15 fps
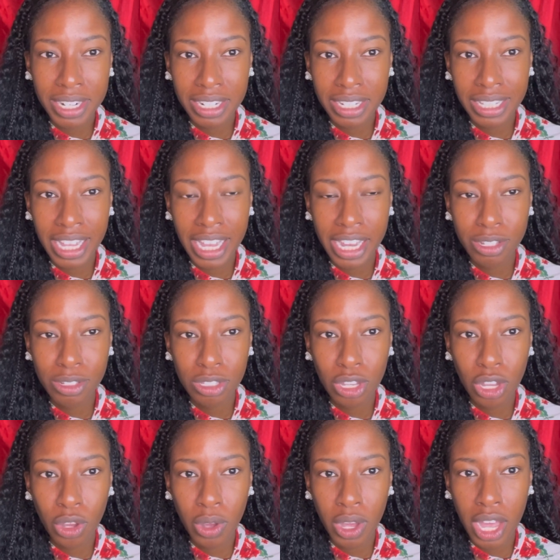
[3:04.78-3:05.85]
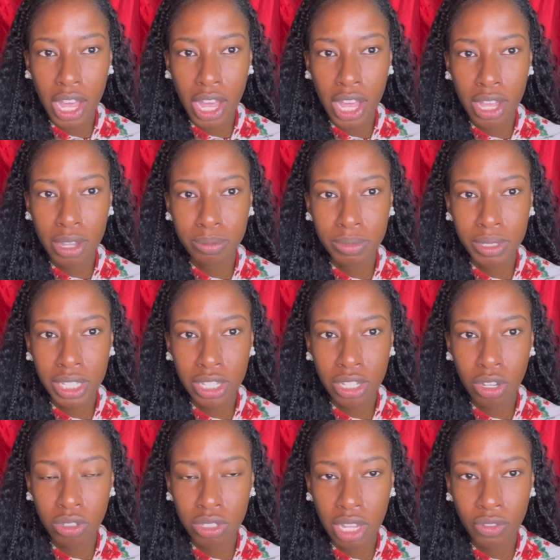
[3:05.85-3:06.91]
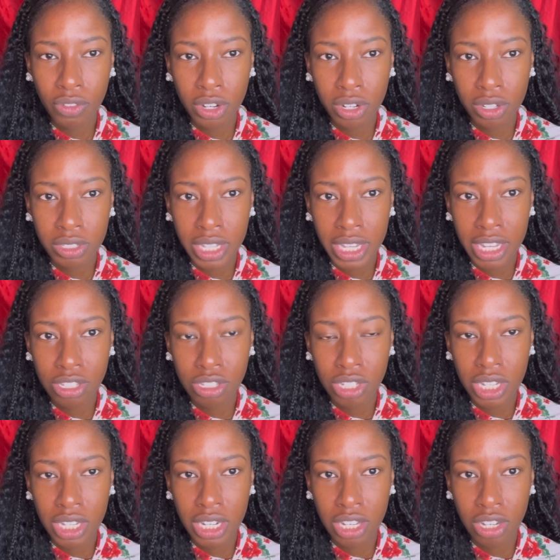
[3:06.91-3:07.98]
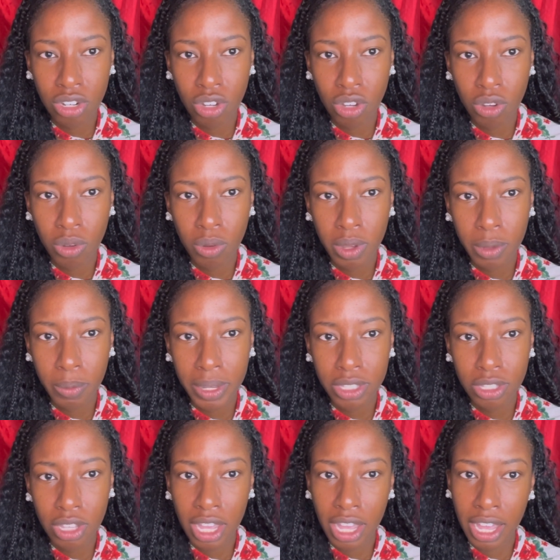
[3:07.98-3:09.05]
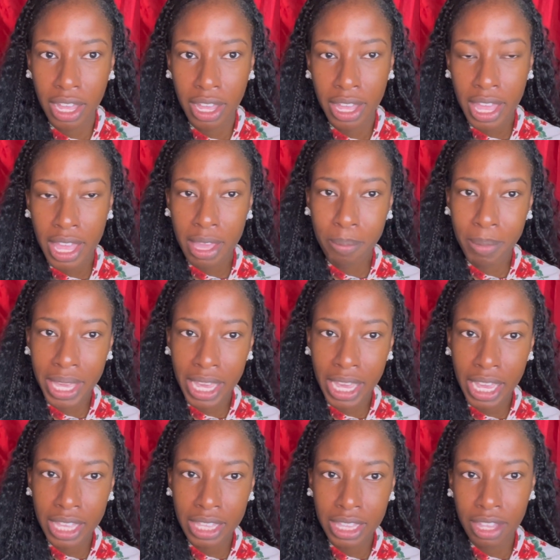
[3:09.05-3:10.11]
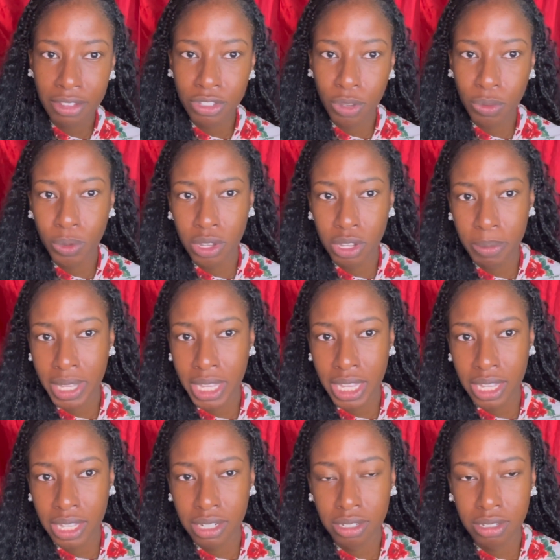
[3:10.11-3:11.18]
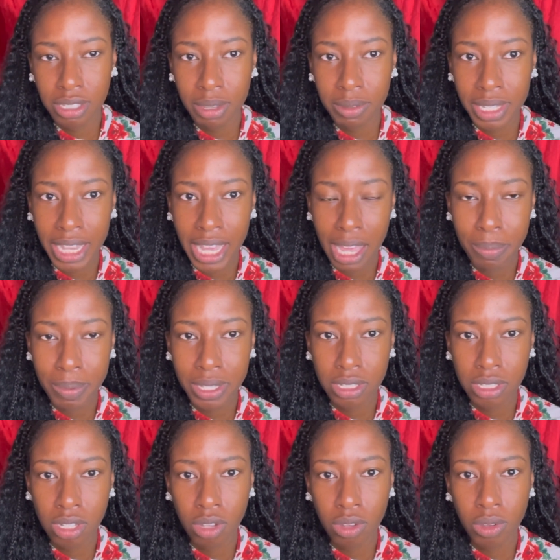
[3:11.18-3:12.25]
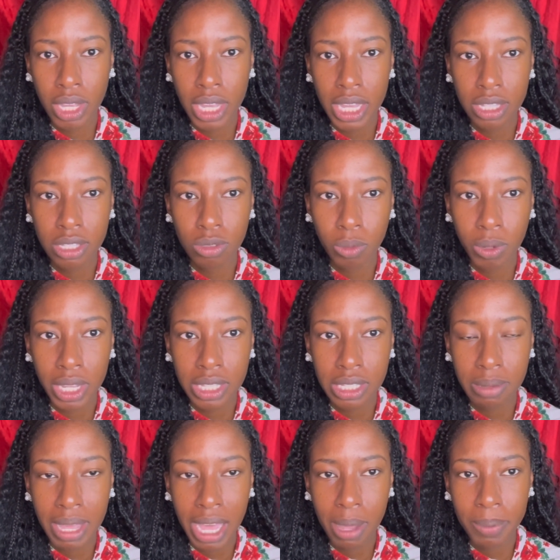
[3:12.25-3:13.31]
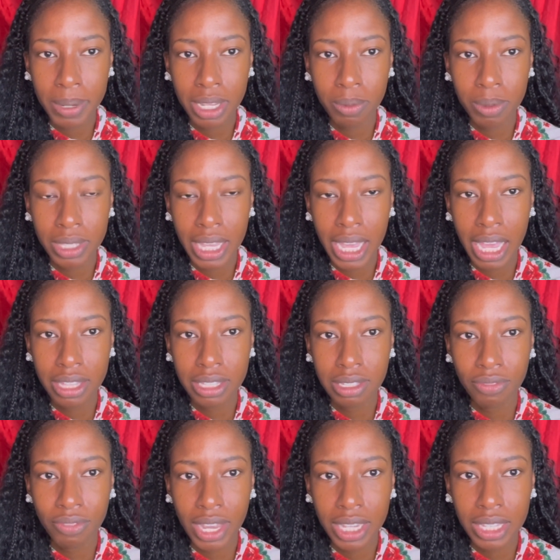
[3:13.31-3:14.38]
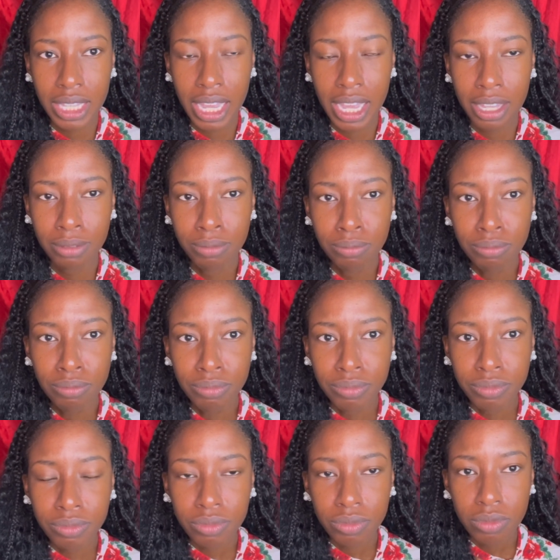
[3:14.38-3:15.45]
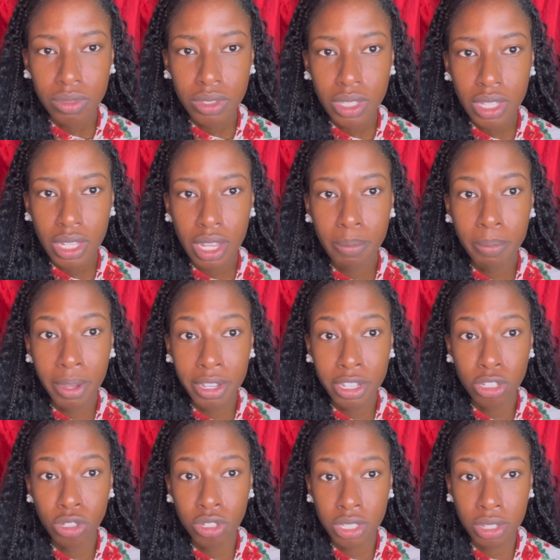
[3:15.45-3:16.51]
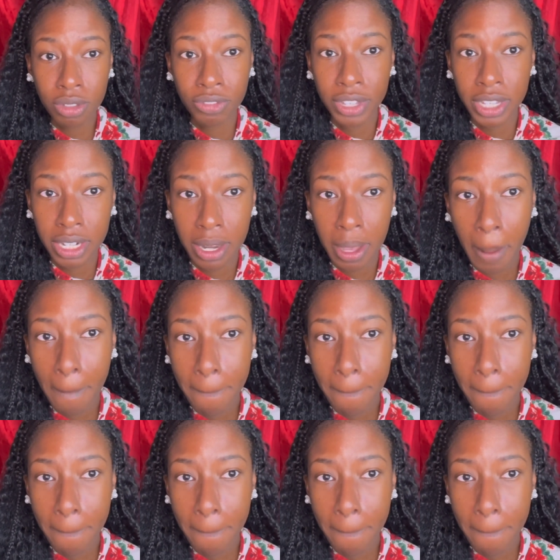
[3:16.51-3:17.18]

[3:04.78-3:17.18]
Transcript: declined. So he goes off on a tangent, and, you know, when man loves a woman, something happens. So what ends up happening with that is the fact that Marie Josephine